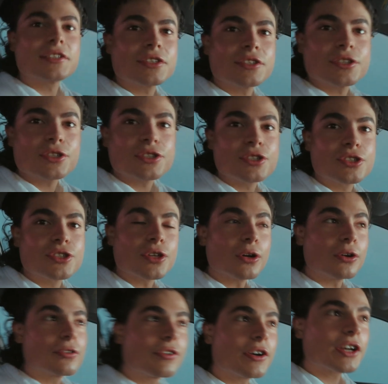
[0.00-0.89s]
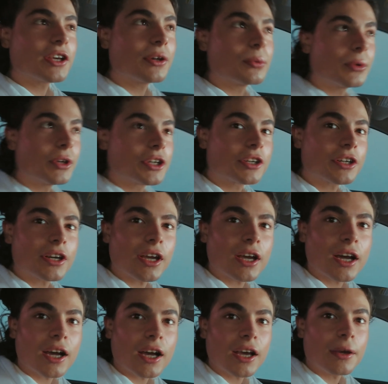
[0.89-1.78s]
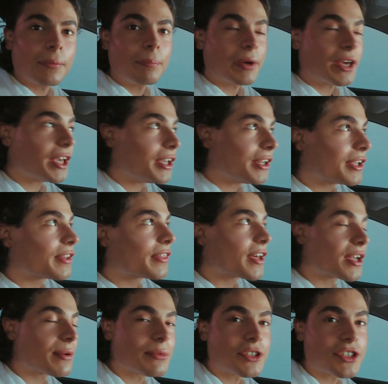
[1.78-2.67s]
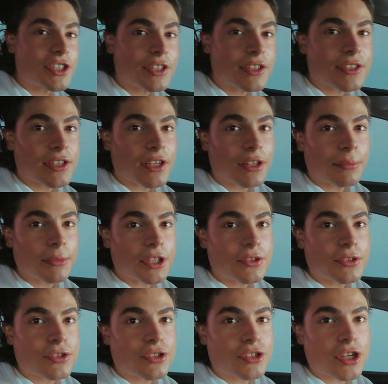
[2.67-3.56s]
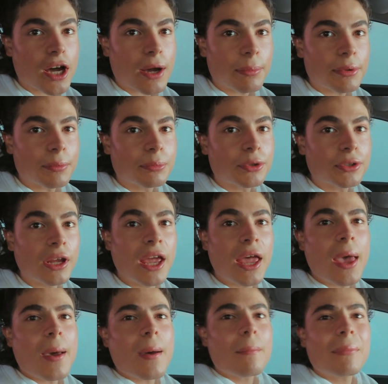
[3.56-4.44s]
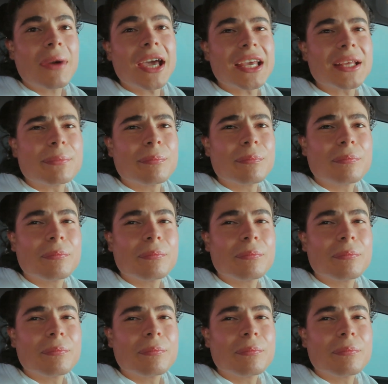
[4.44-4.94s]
this is so fucking weird. I paid and that machine is telling me to stop and put my